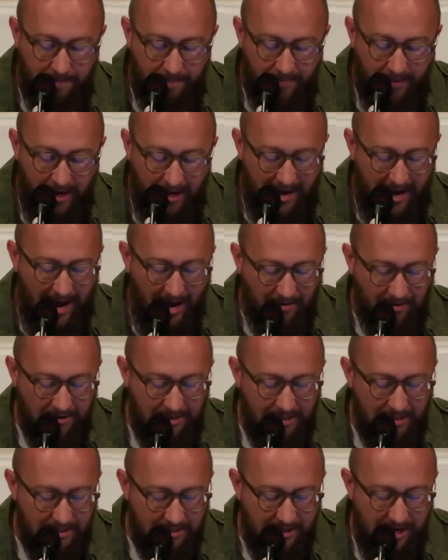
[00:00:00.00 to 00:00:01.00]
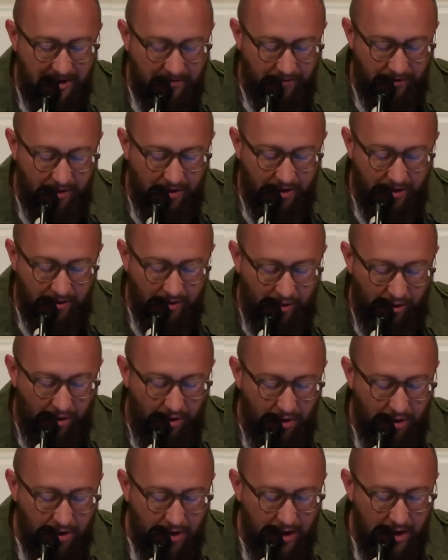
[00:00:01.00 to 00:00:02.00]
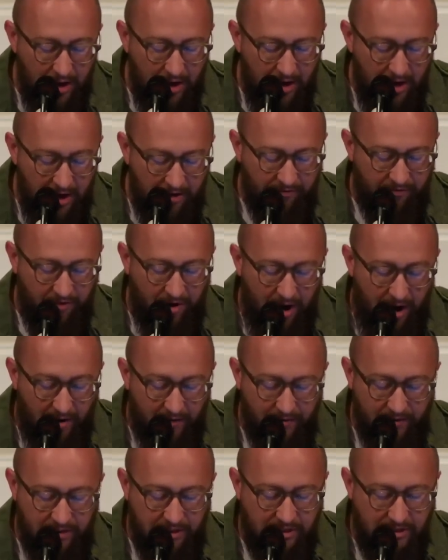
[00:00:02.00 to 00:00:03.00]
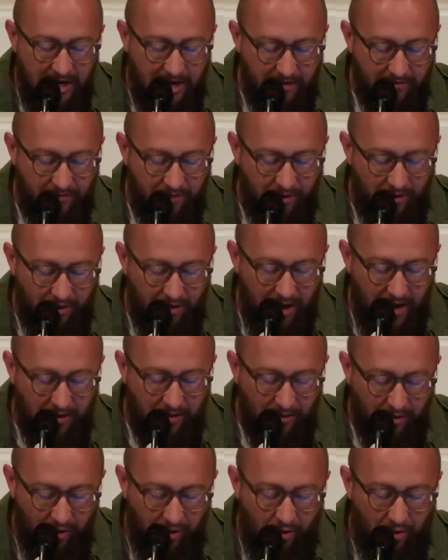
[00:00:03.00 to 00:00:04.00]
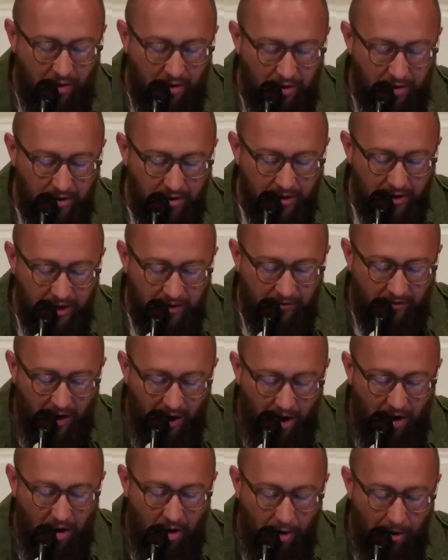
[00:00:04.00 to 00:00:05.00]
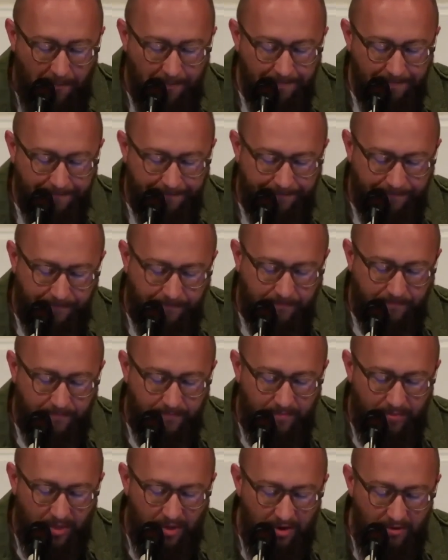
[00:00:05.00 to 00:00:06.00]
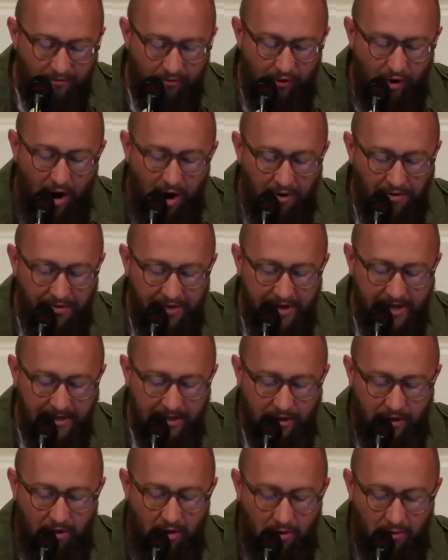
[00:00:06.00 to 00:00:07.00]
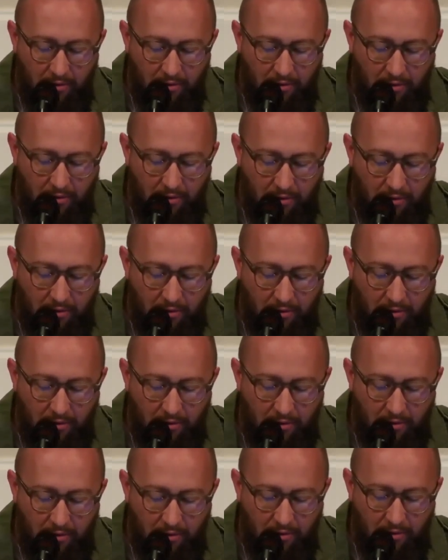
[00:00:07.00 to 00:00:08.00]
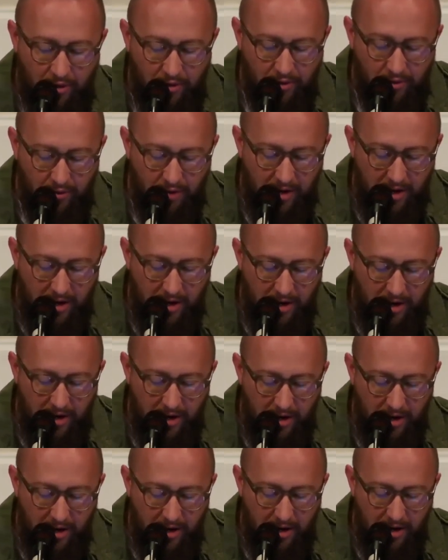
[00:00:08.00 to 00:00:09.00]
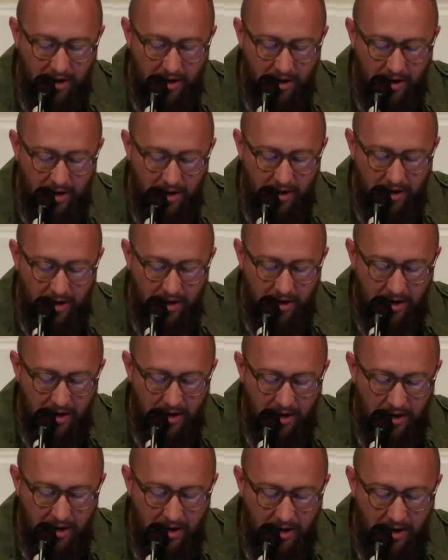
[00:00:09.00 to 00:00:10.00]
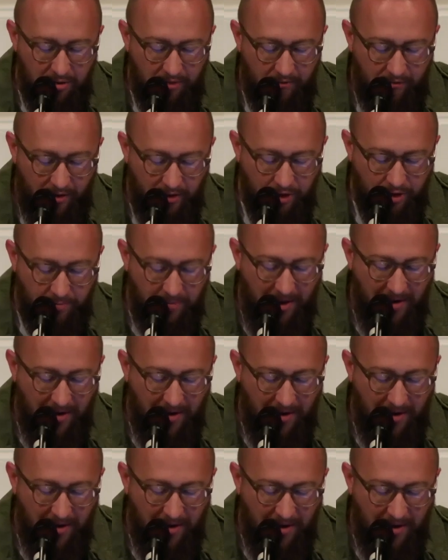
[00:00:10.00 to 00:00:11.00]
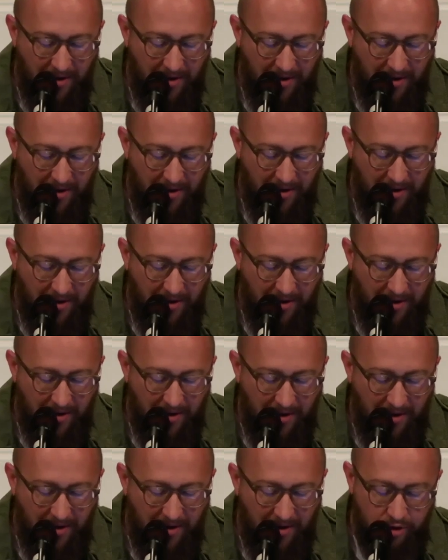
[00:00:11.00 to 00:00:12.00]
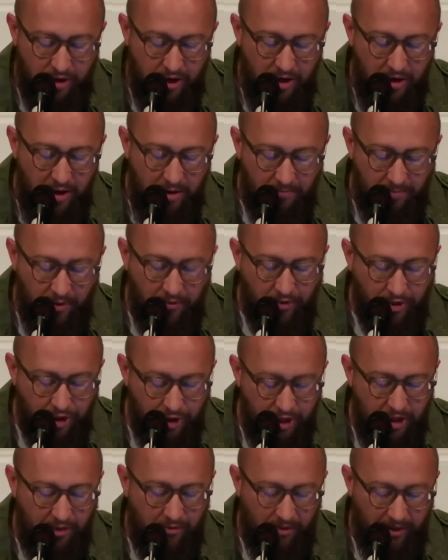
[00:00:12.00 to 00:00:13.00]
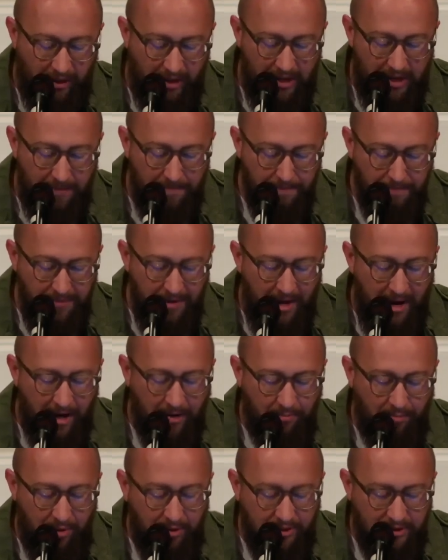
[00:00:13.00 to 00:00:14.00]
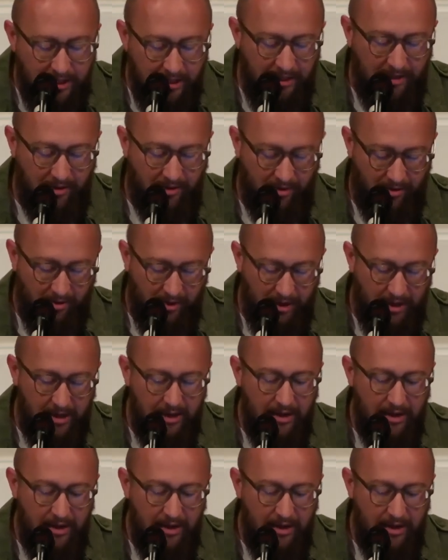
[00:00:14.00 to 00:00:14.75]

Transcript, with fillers: And how is he Savior and Lord if not the Savior and Lord of all? For all things are arranged with a view to the salvation of the universe by the Lord of the universe, both generally and particularly.